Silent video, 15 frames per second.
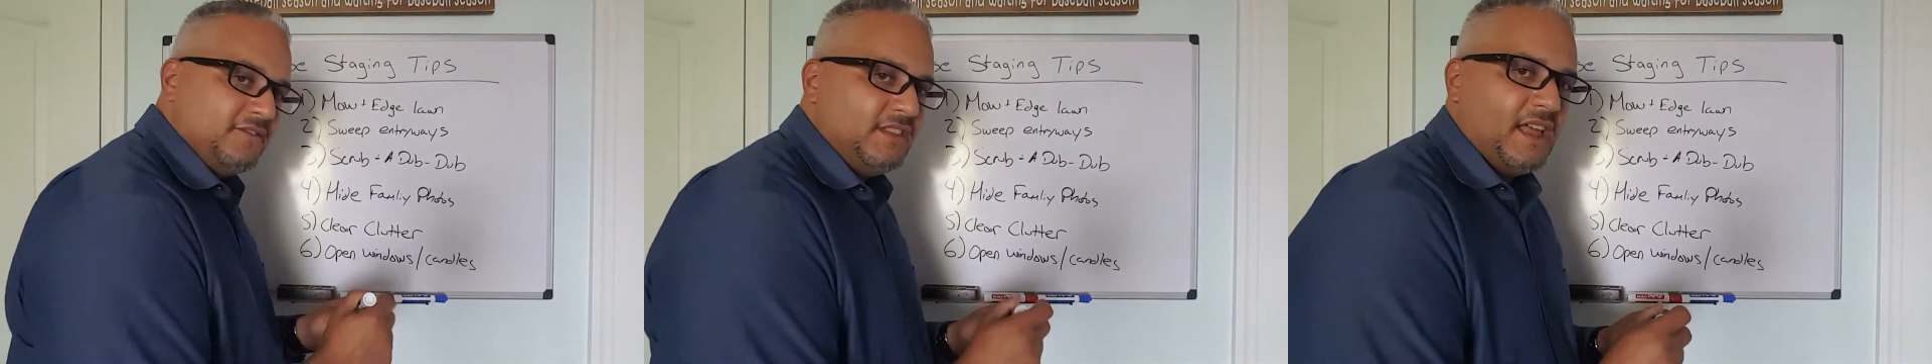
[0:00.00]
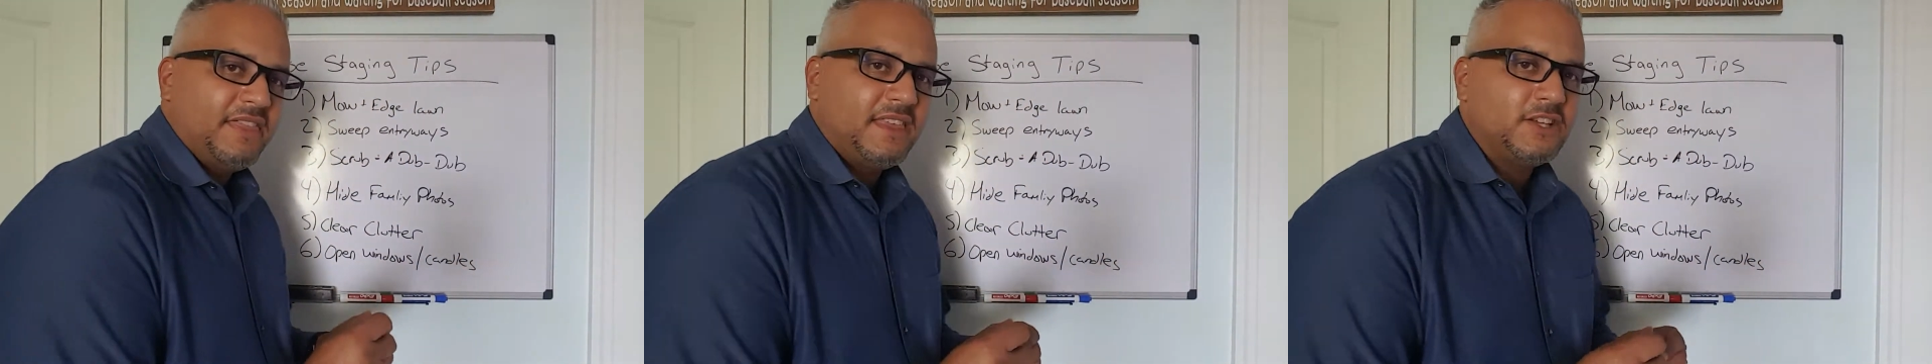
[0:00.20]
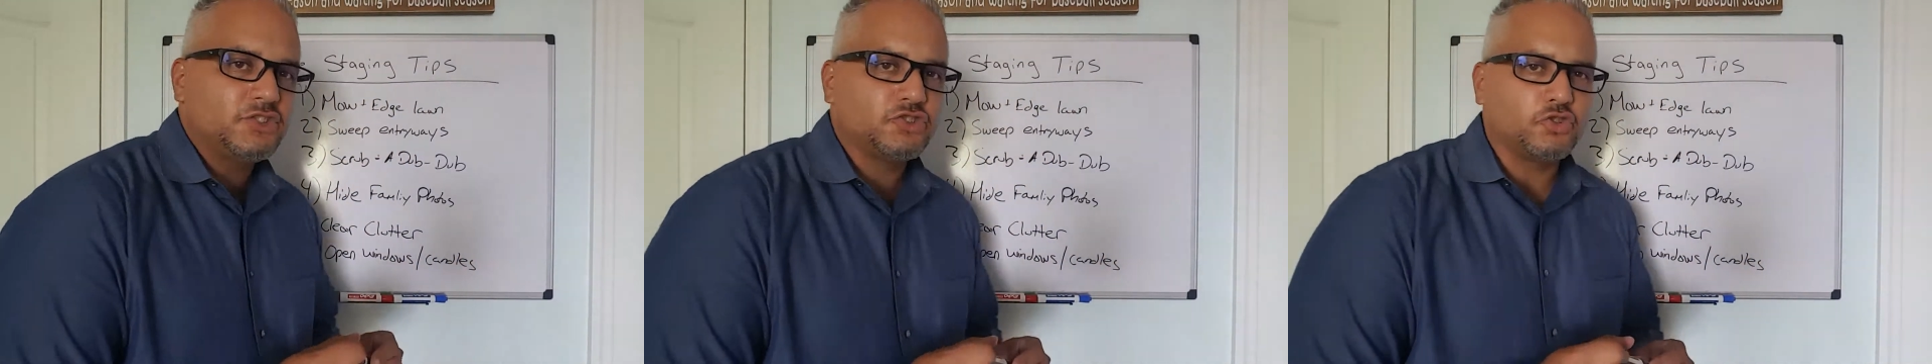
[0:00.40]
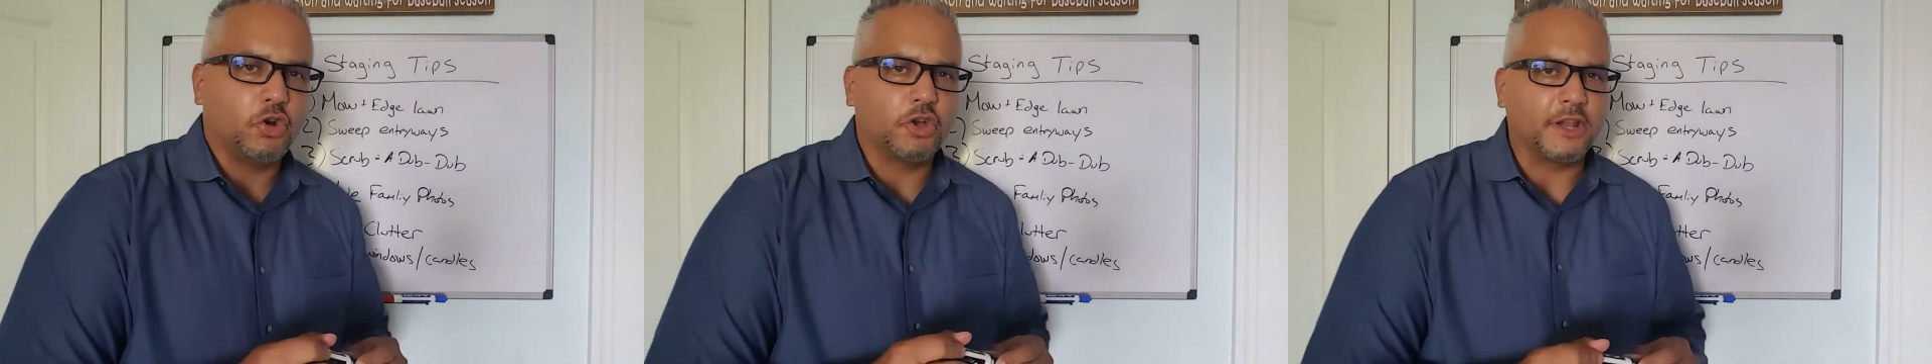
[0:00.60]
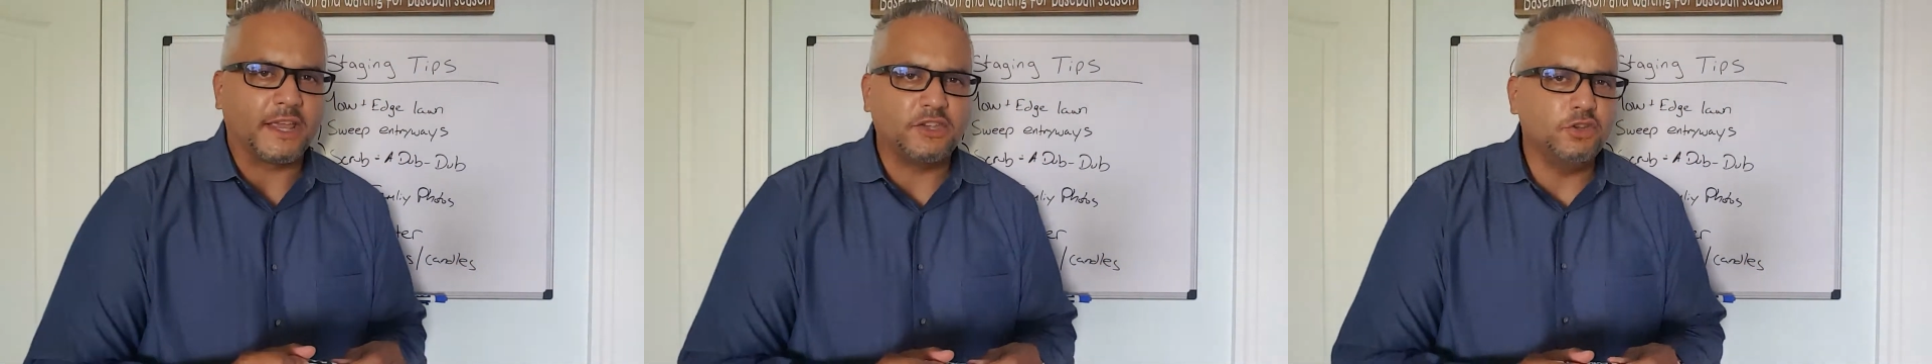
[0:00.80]
nothing
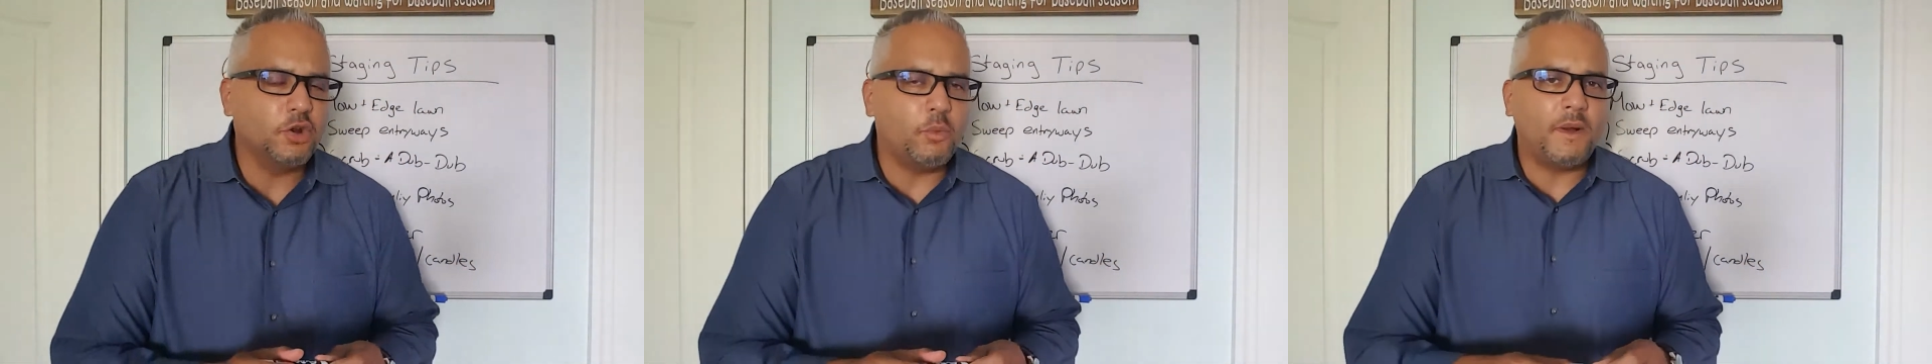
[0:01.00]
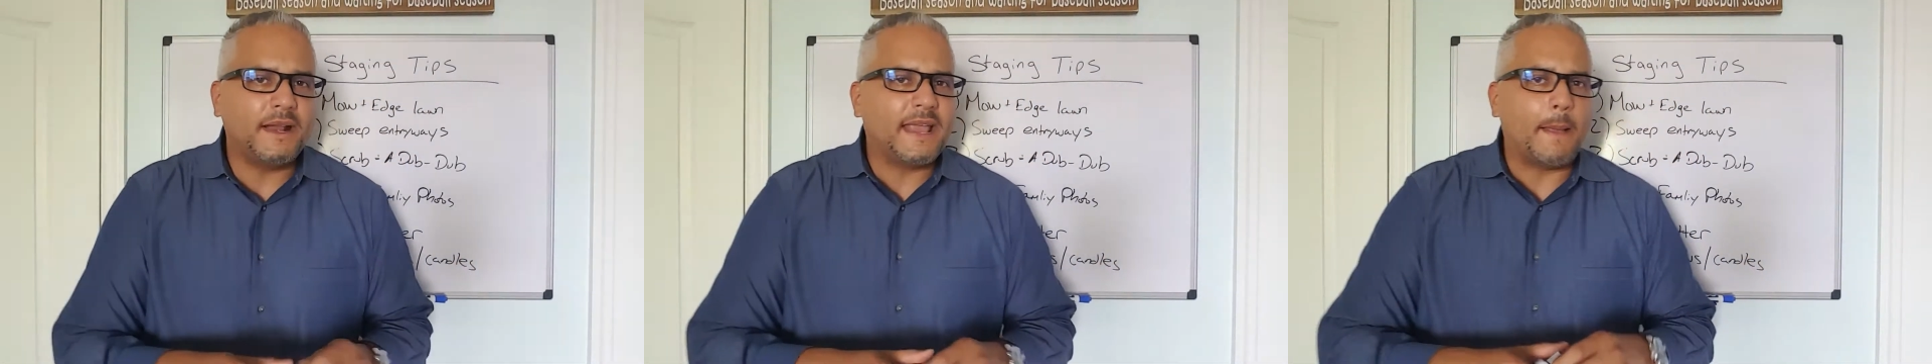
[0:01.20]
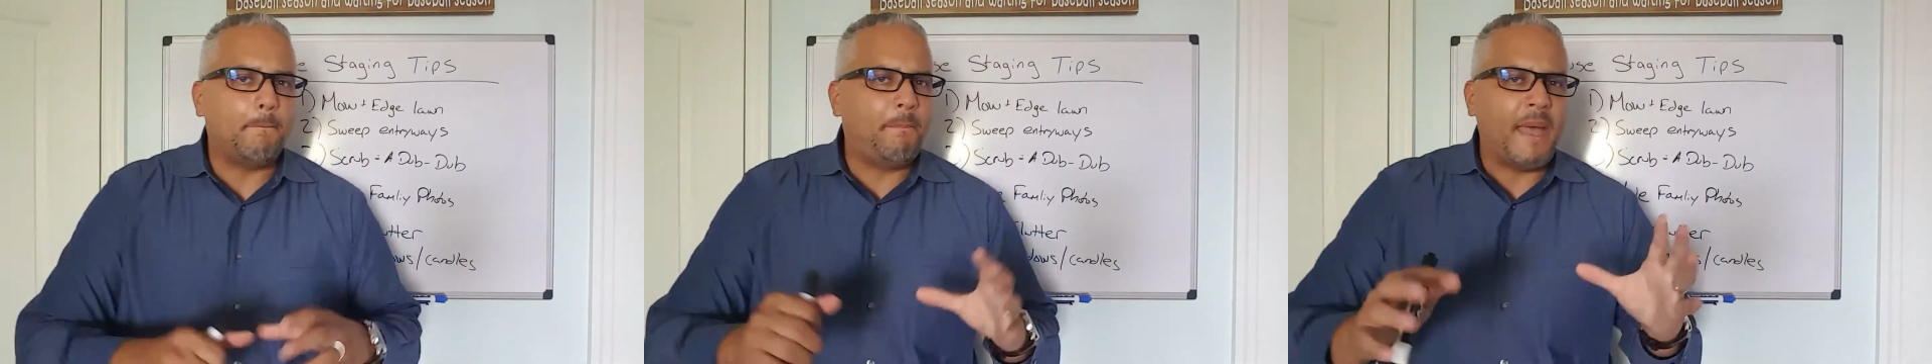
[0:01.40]
strong. Like you don't want to get